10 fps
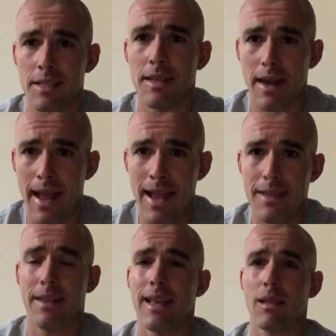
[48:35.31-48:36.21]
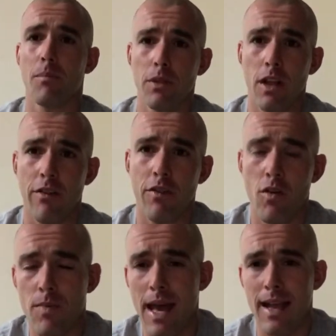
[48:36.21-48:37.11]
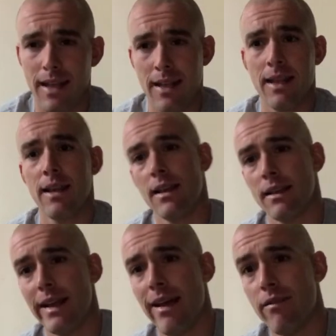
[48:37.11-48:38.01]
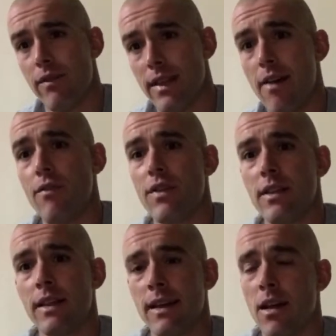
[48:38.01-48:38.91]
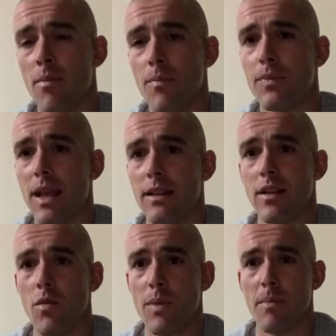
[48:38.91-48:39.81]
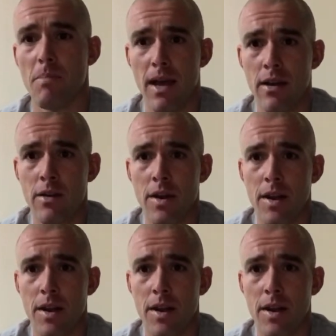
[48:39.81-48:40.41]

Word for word: today to get the blood flow back and now, now I'm feeling um, a little bit better.